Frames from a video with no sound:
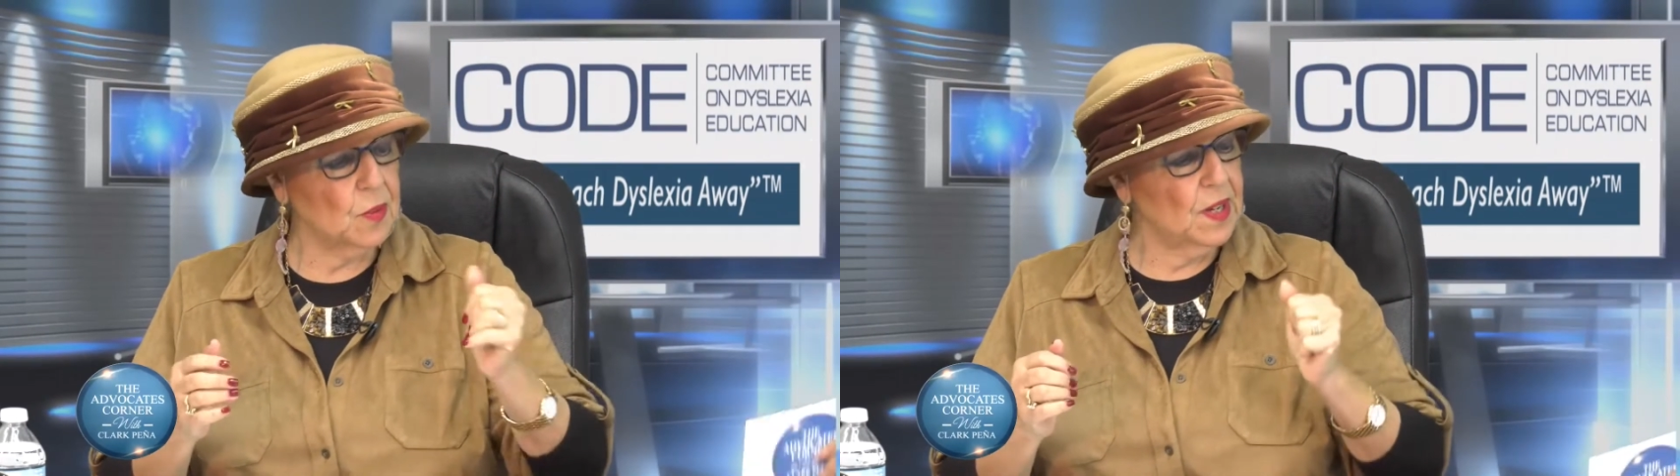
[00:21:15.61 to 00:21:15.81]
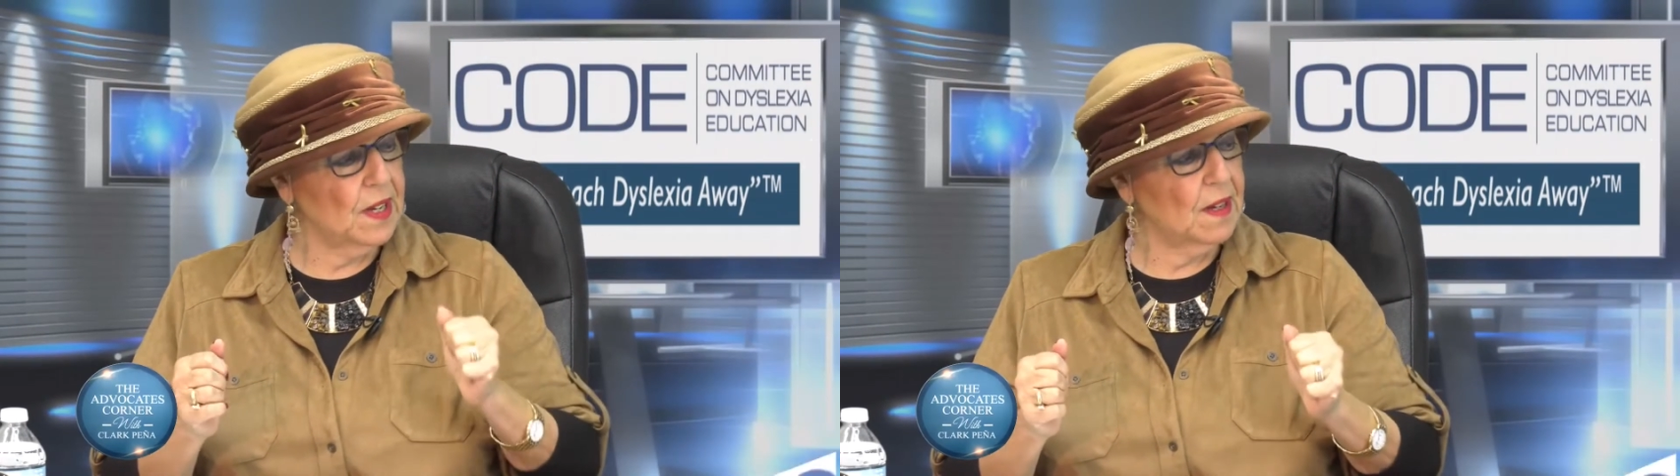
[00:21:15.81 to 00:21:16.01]

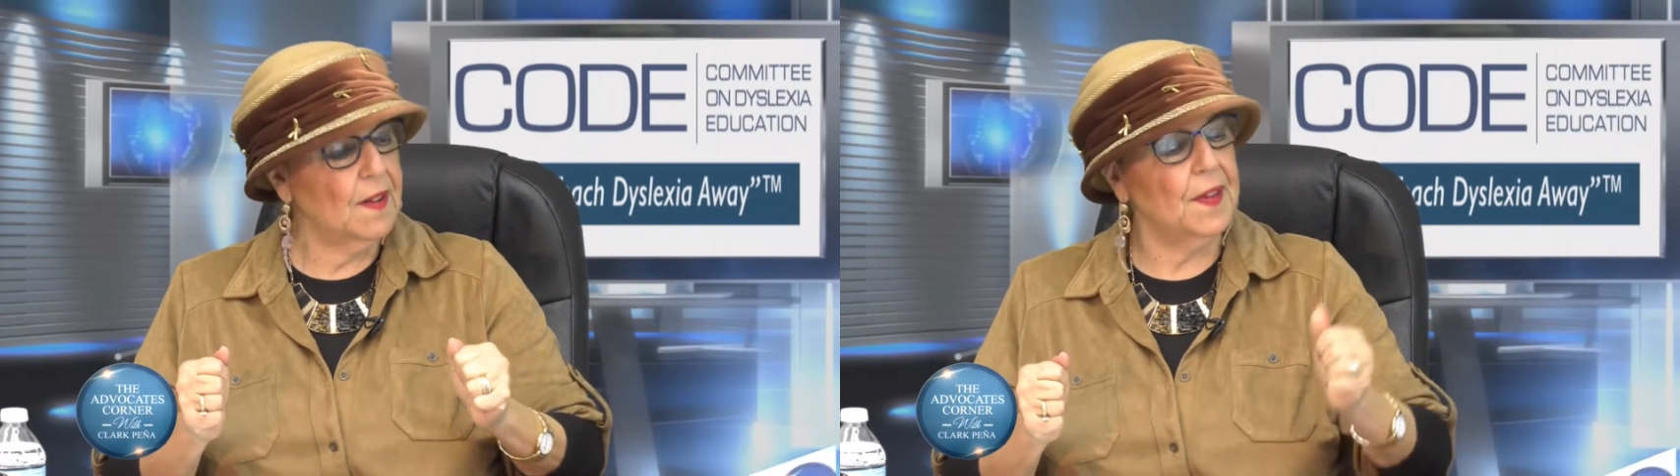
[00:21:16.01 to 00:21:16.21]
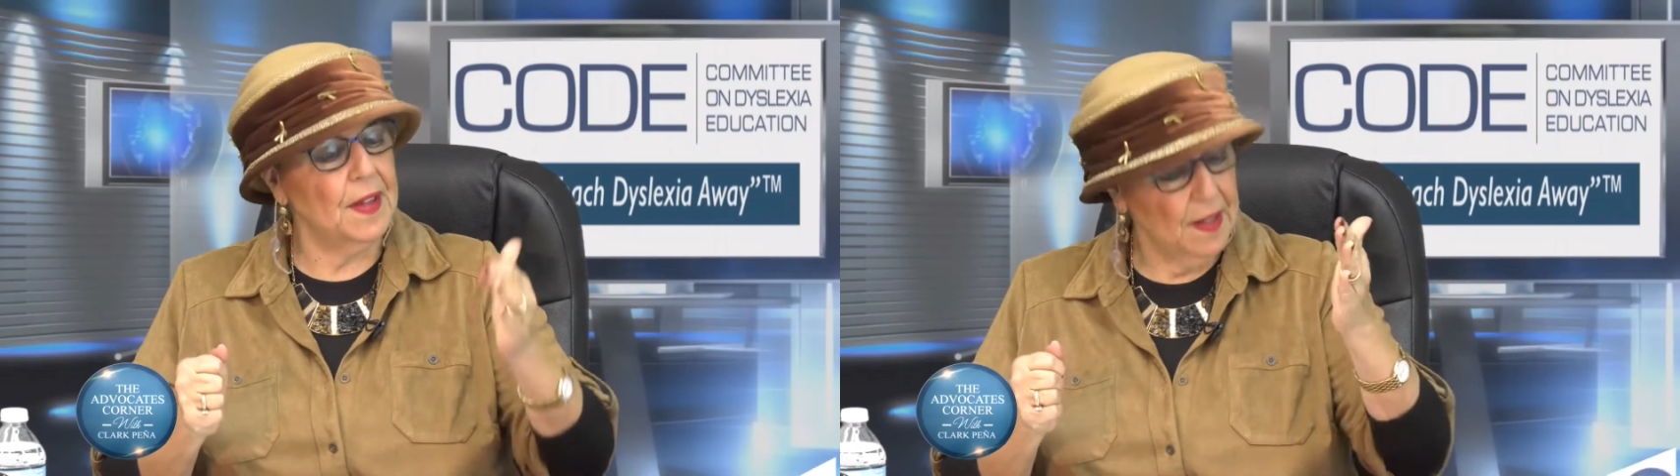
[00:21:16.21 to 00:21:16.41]
week,
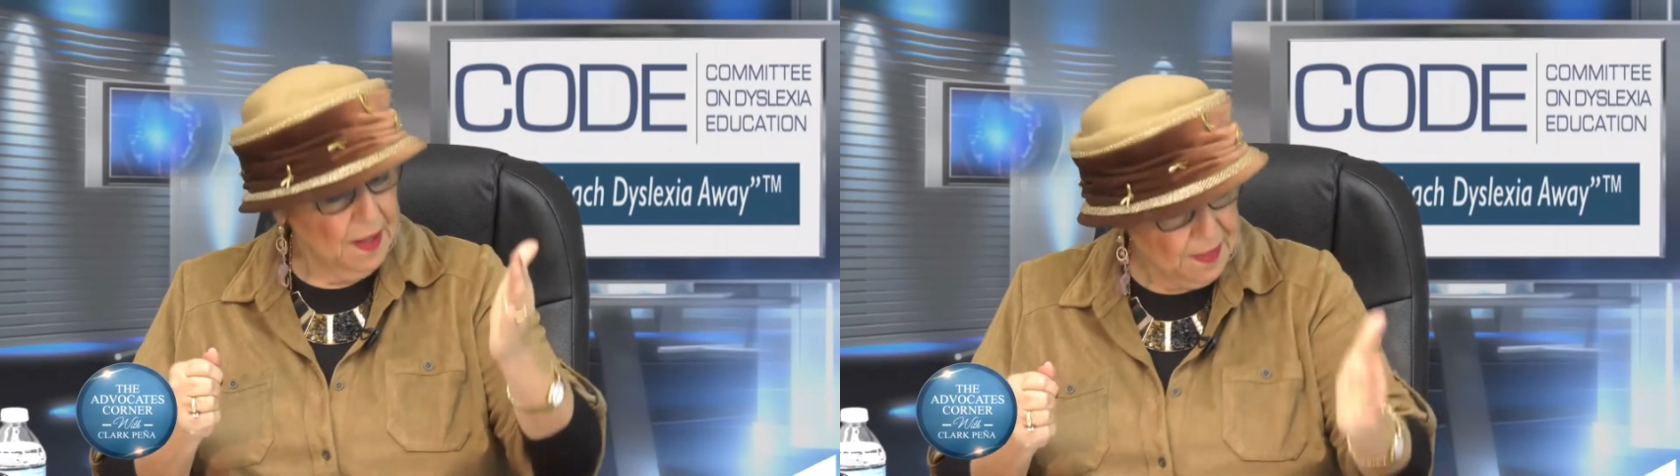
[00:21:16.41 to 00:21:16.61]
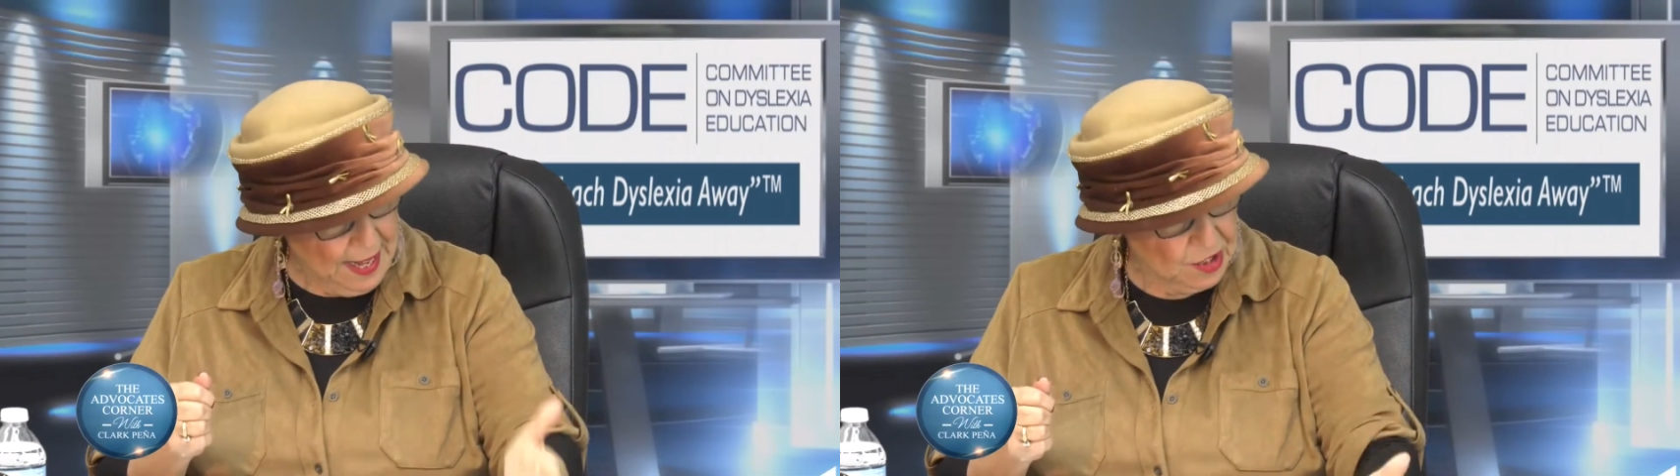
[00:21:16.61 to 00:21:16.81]

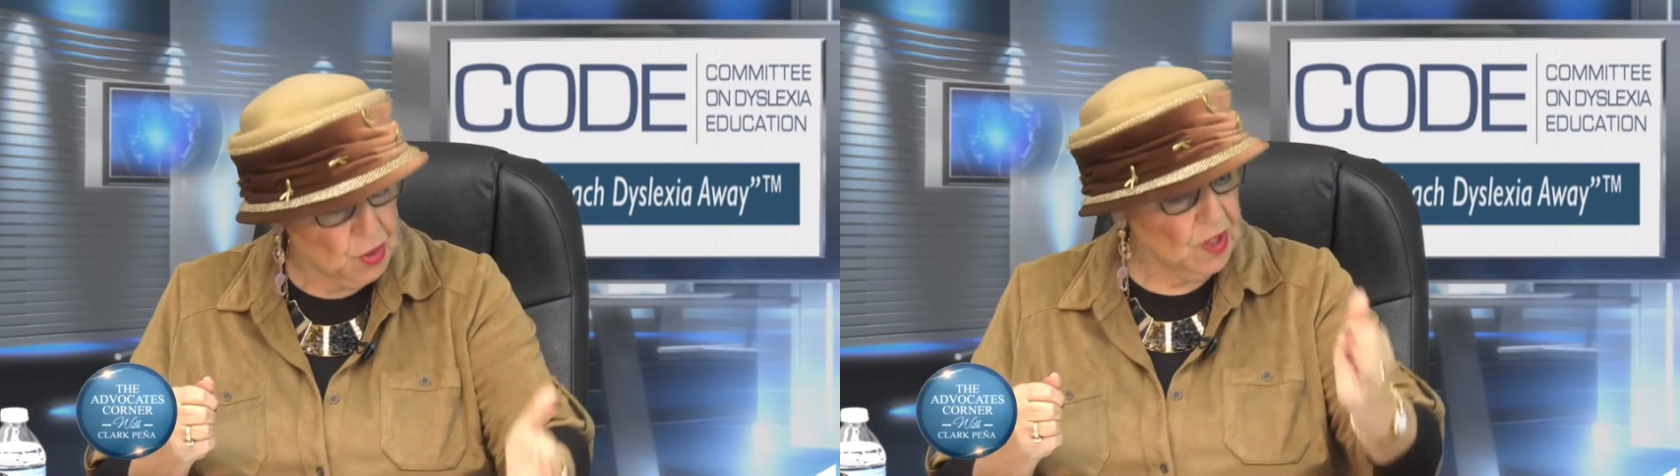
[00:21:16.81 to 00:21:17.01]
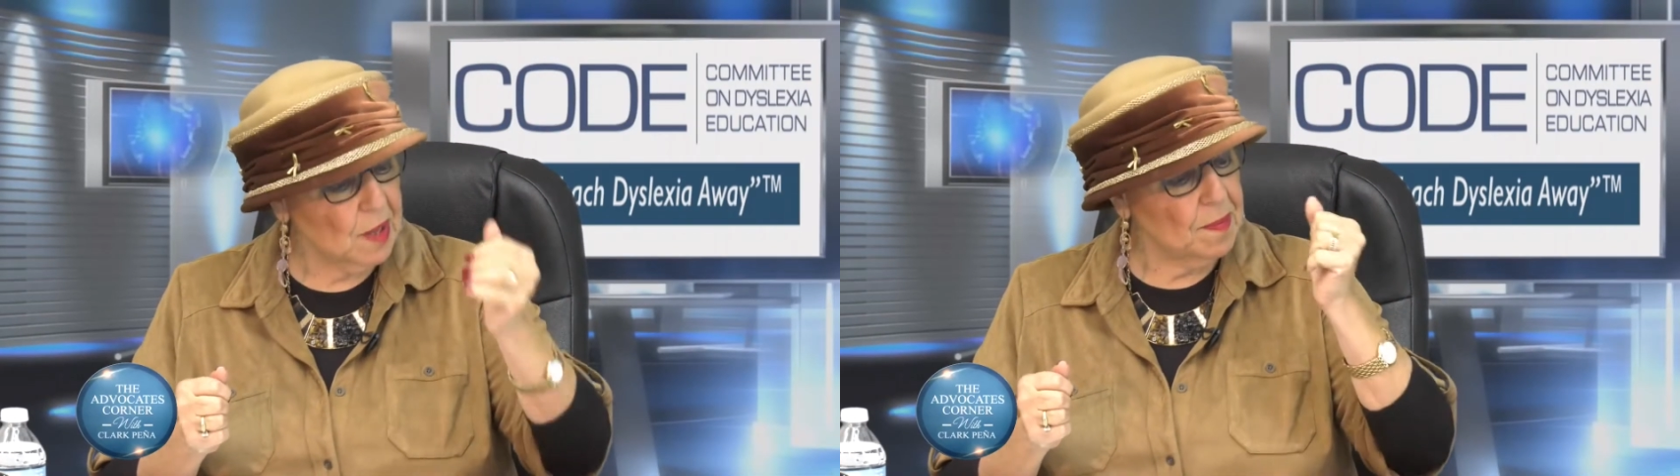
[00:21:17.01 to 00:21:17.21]
that's
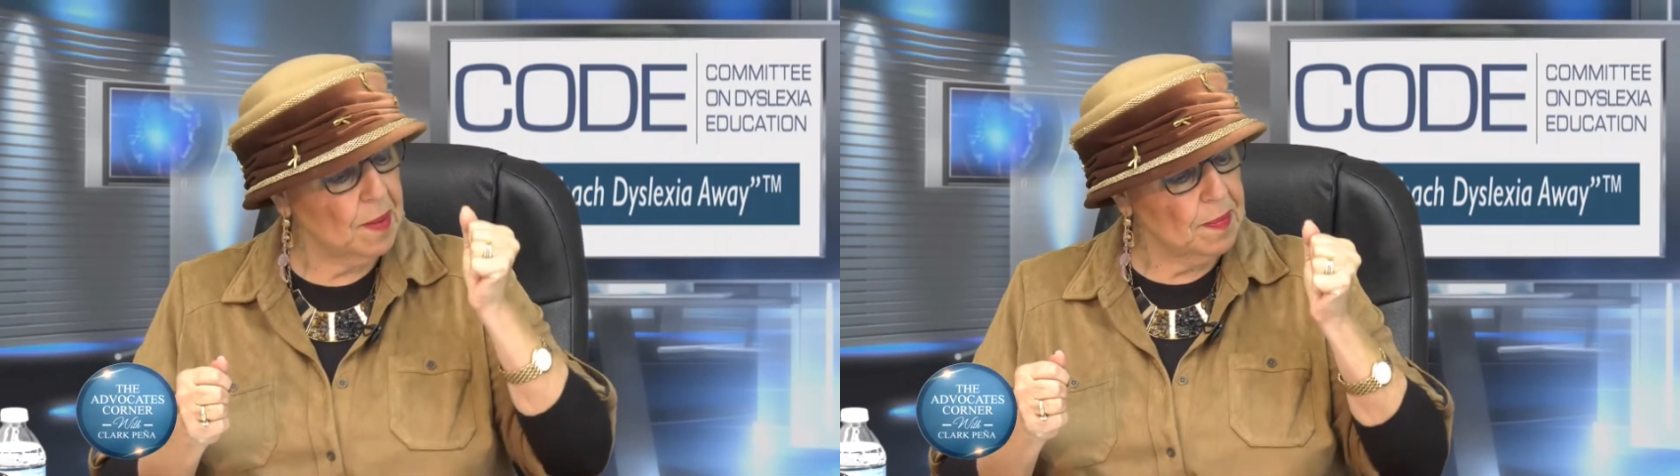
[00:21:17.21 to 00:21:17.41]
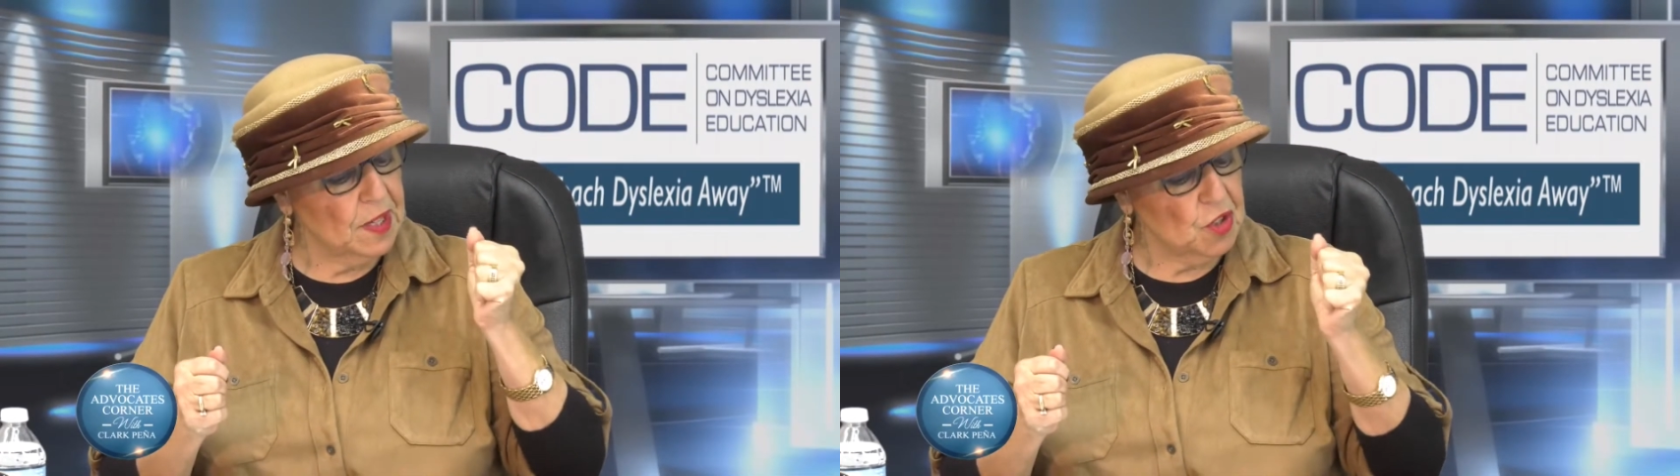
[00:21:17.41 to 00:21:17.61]
your
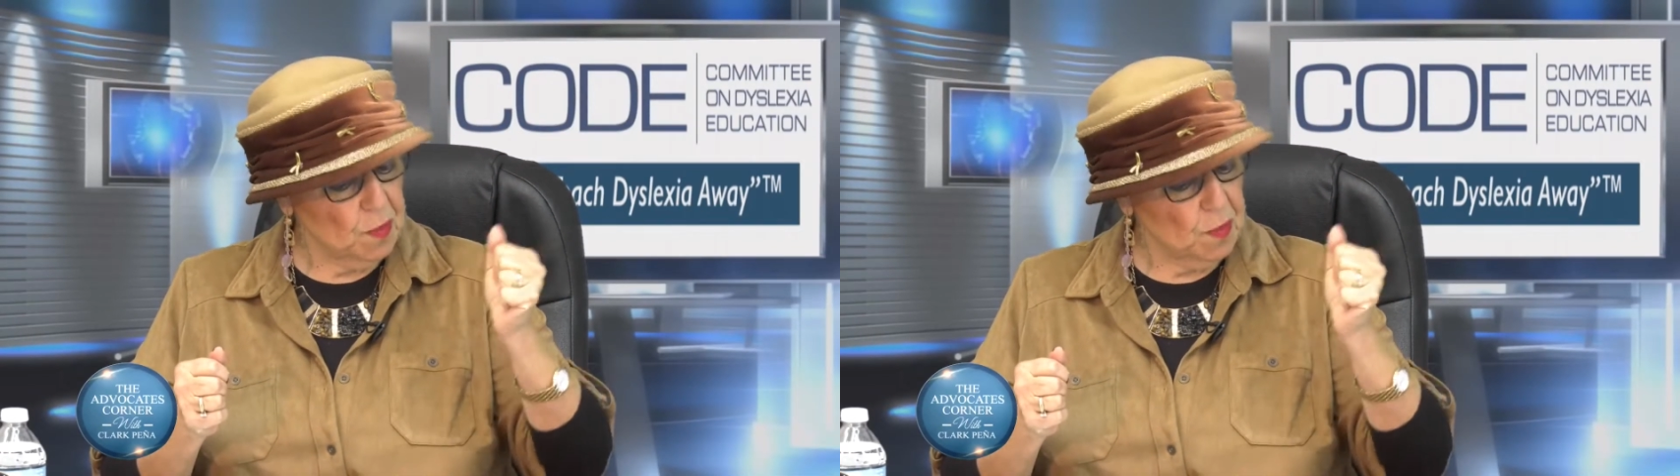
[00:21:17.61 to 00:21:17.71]
commitment.